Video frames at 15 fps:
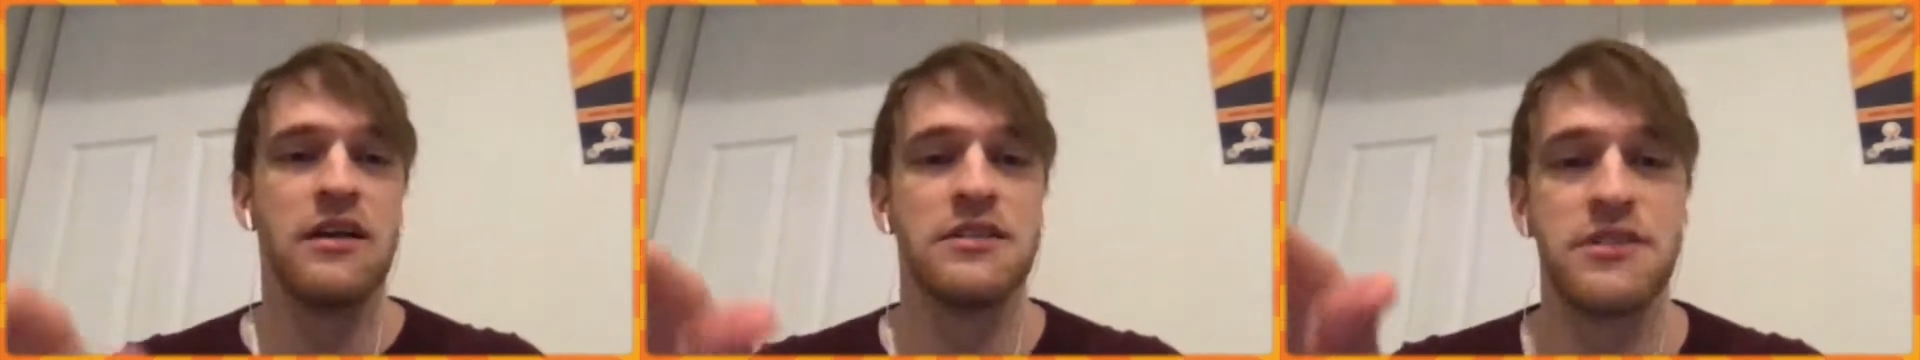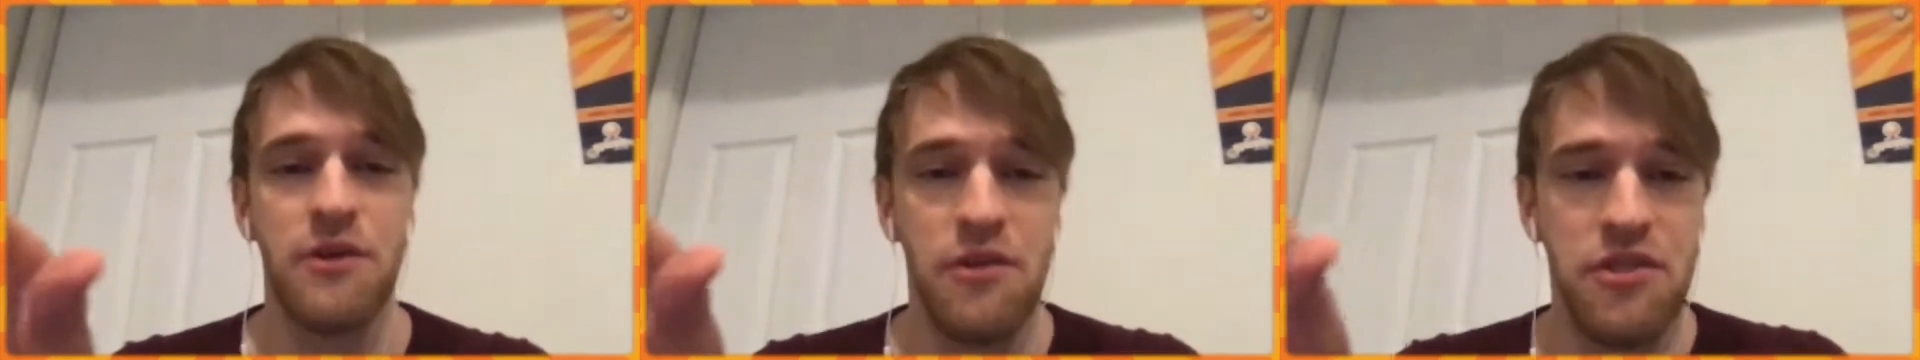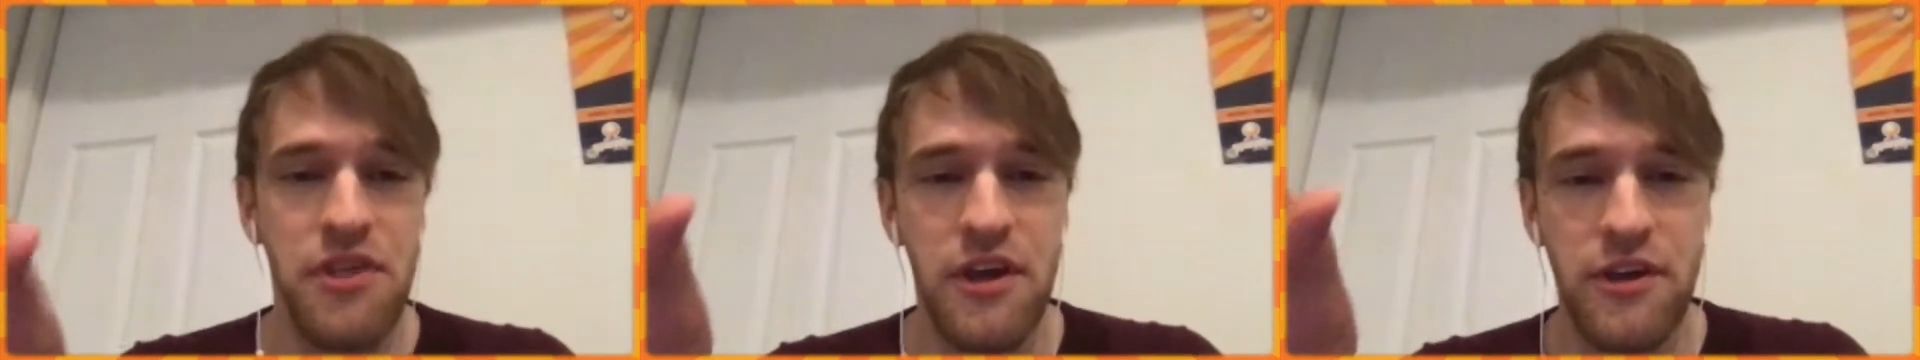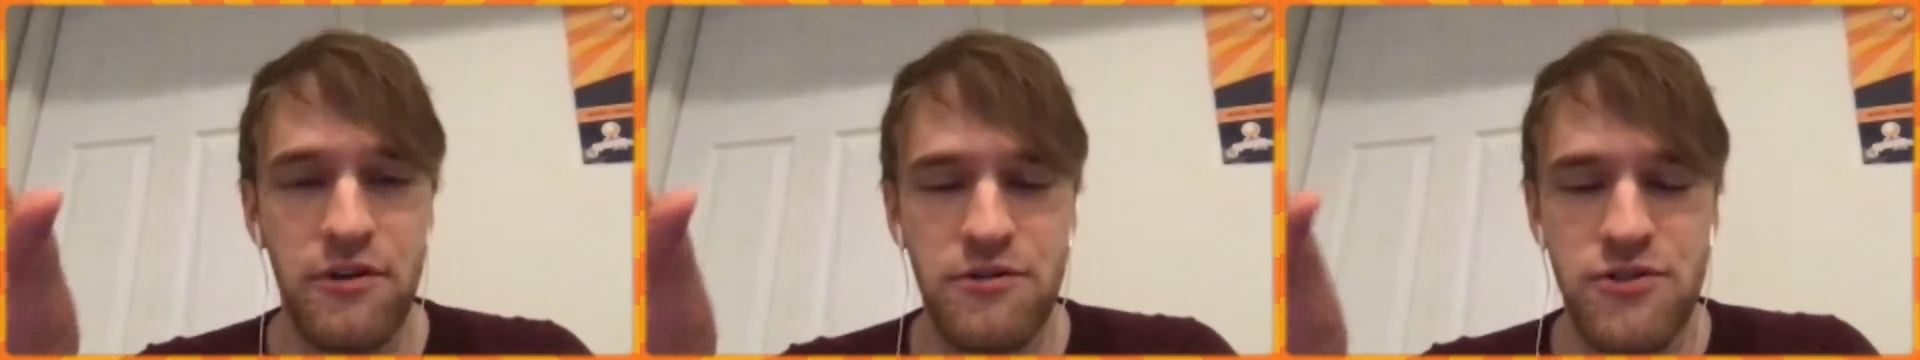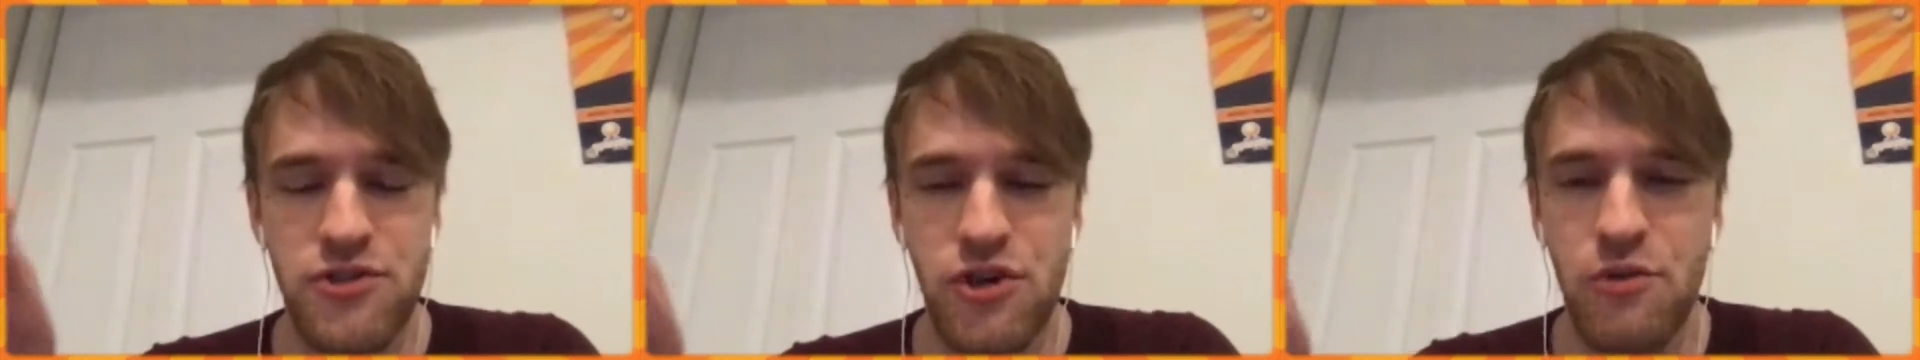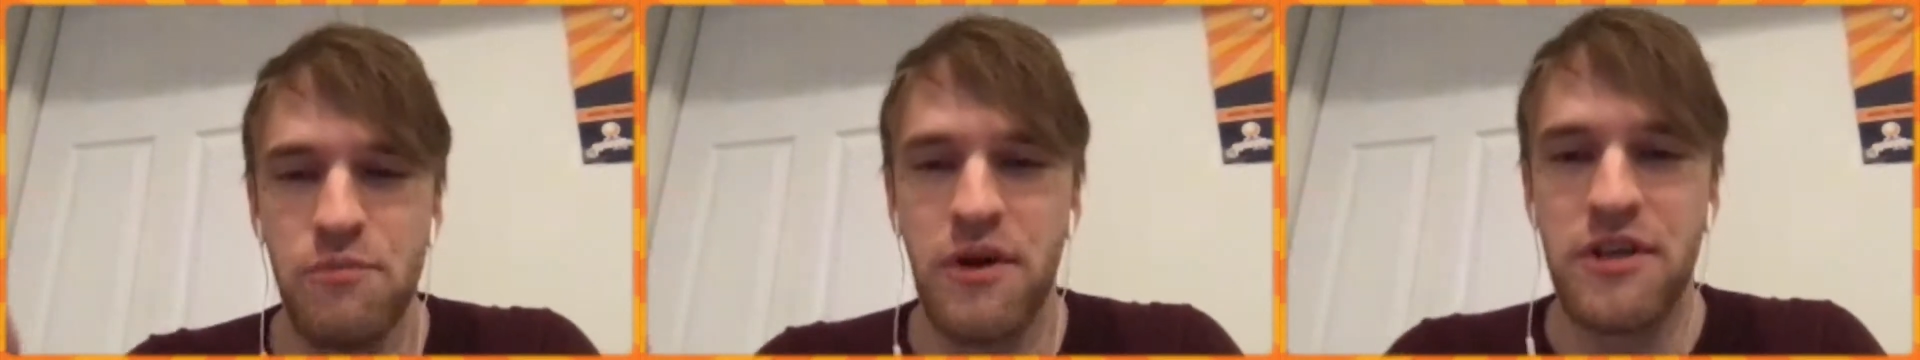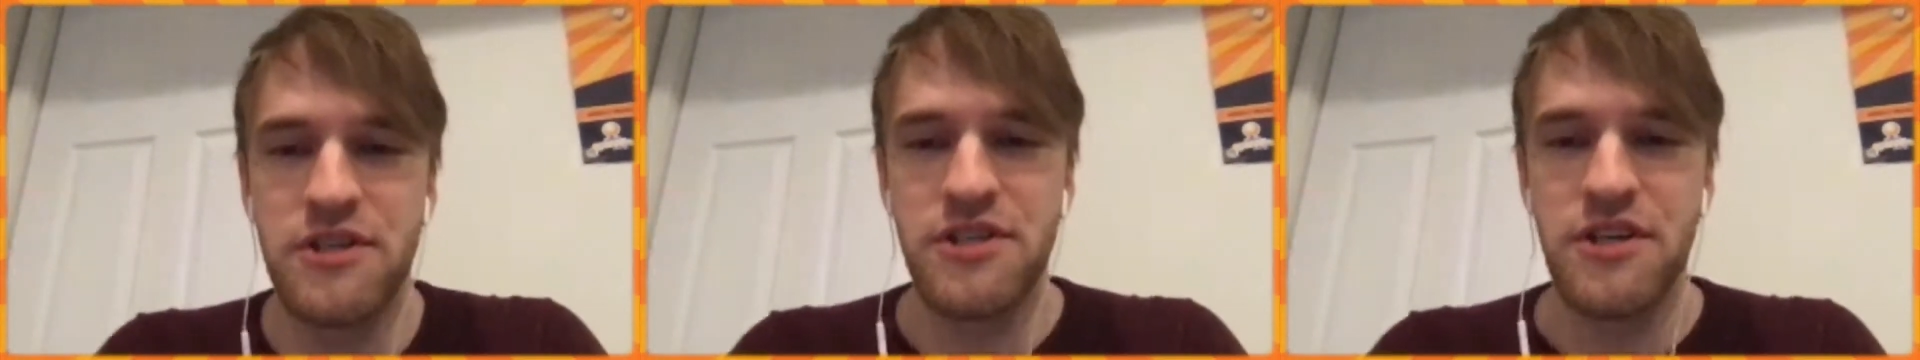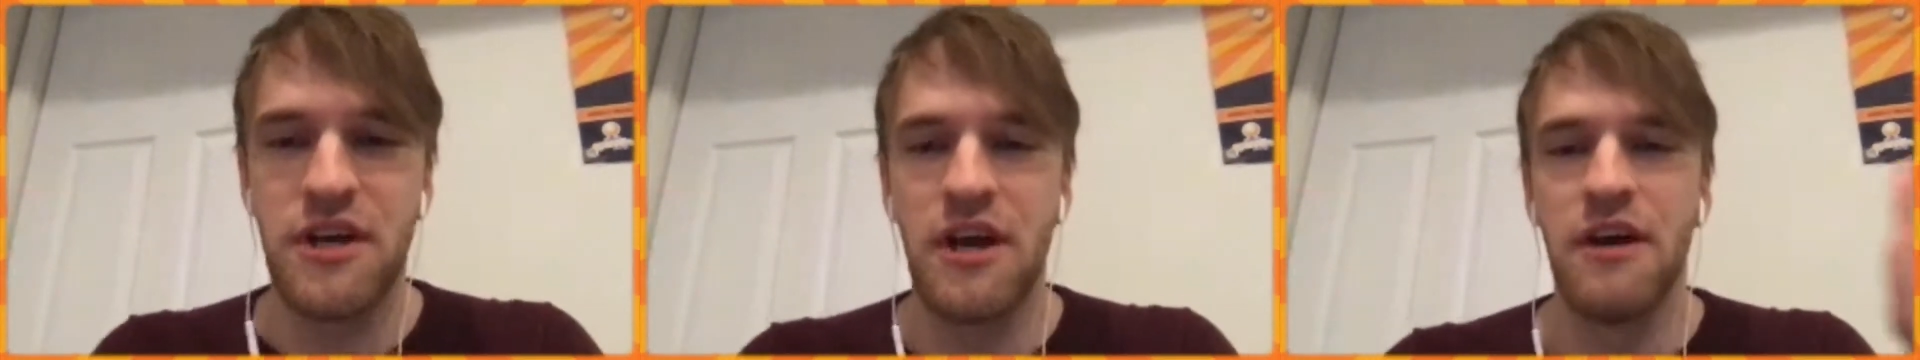So thanks so much
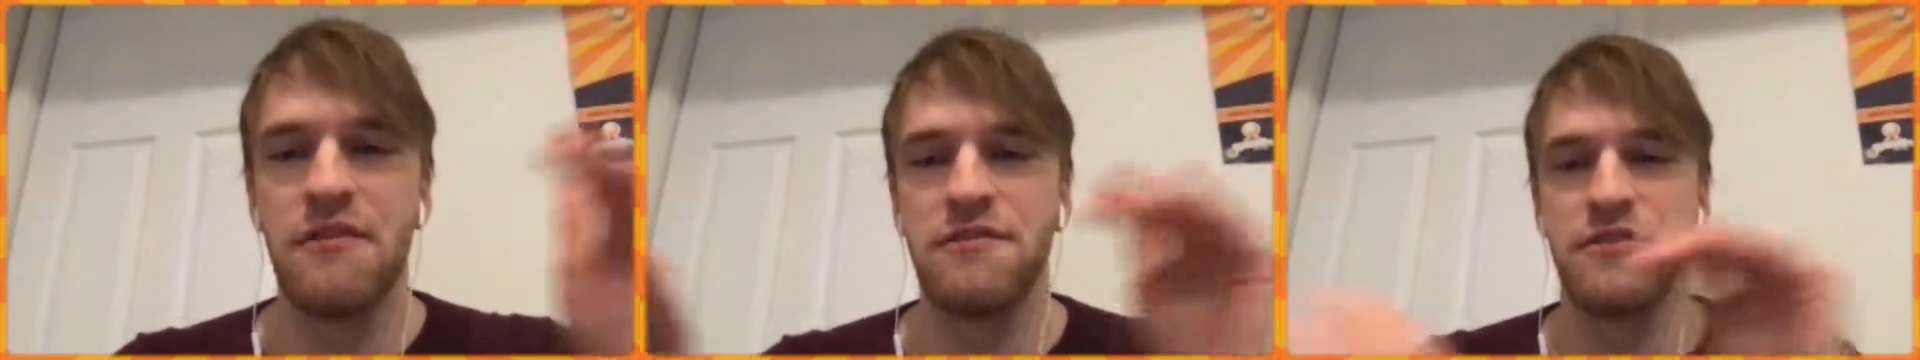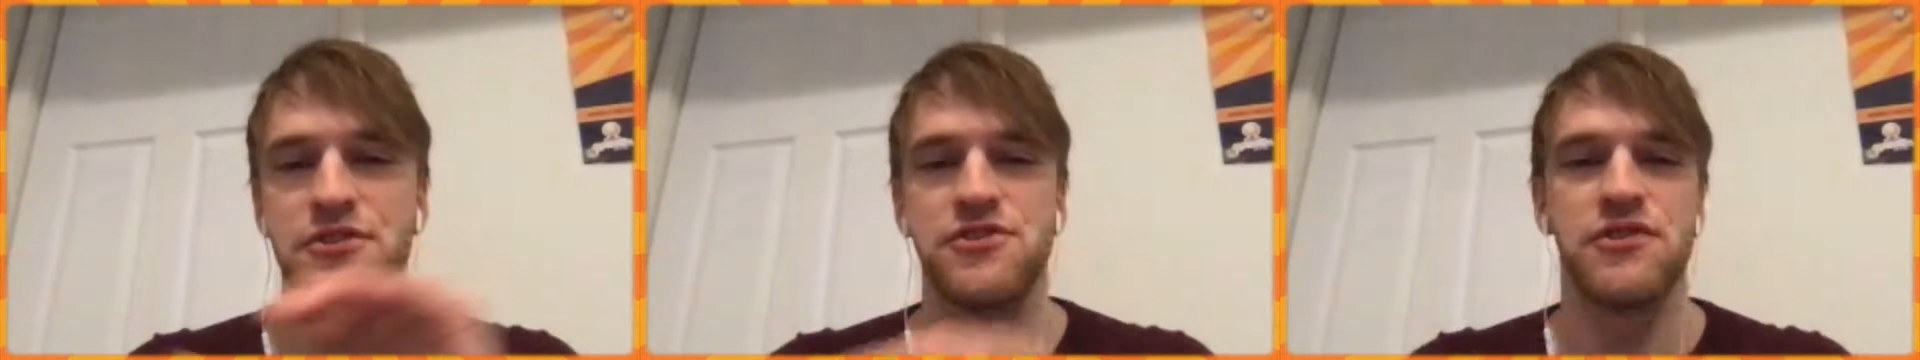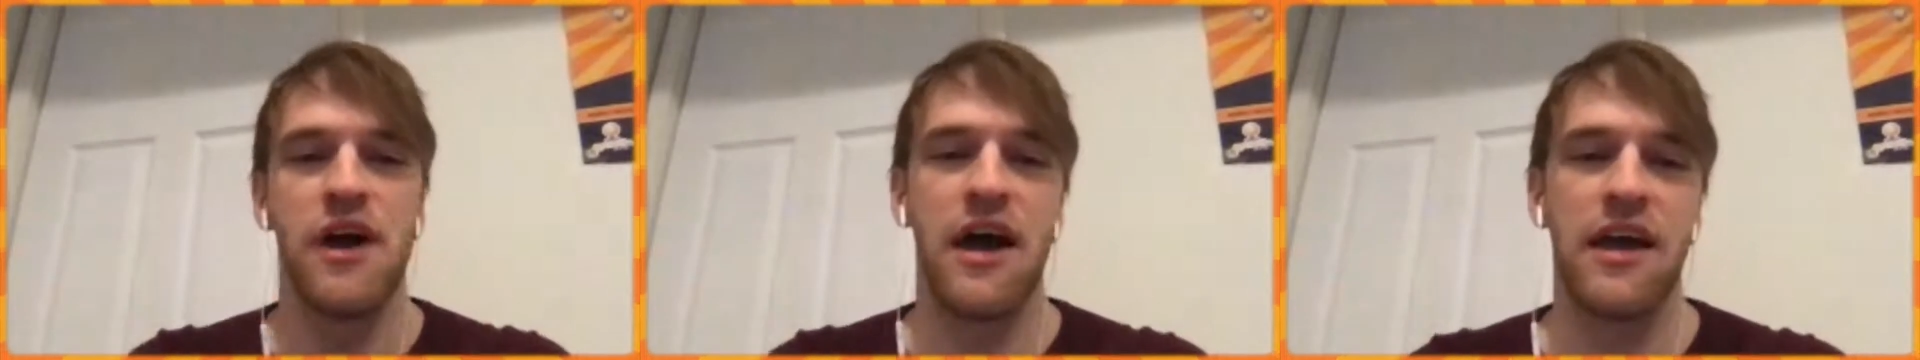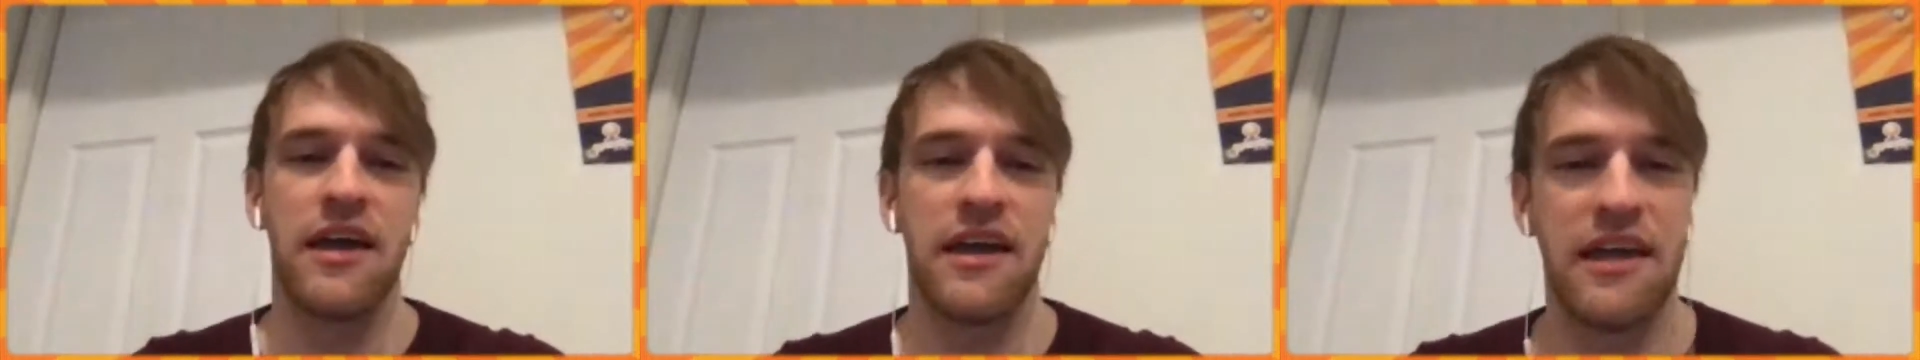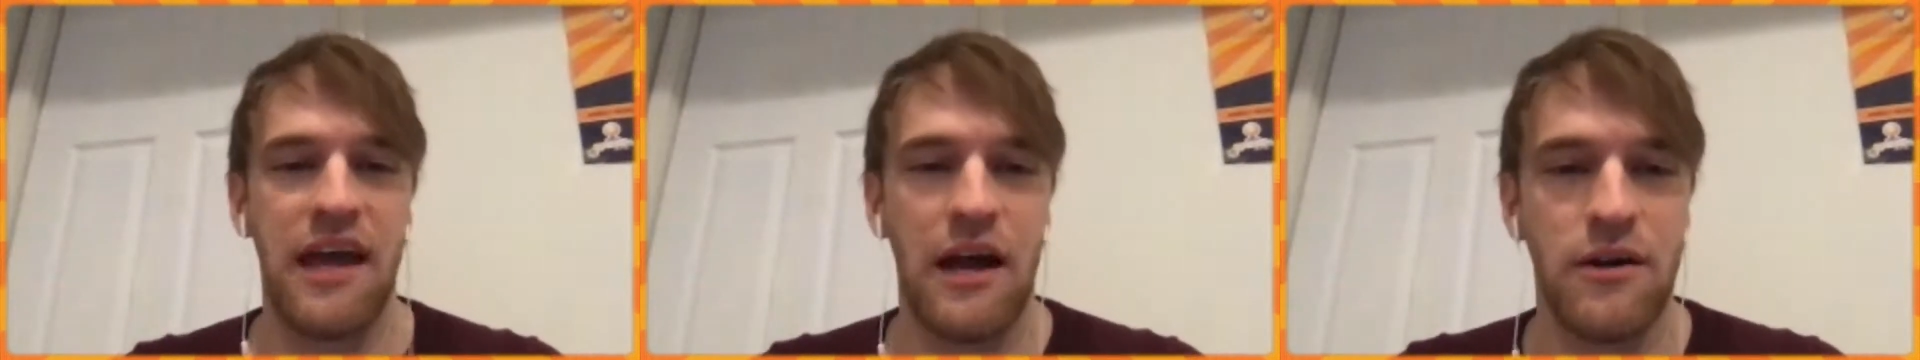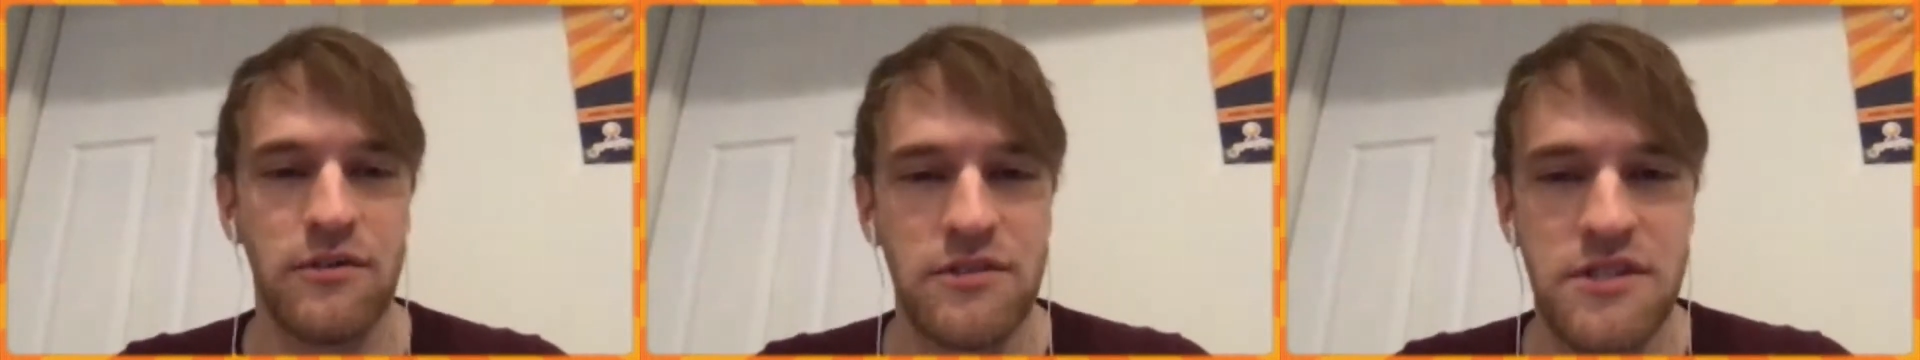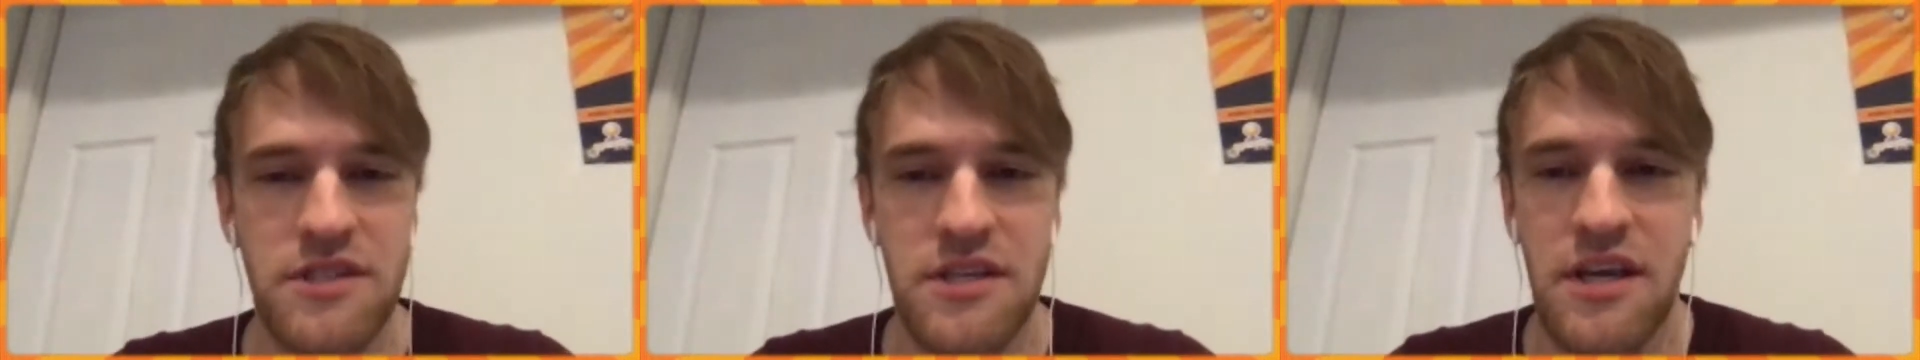for trying it out.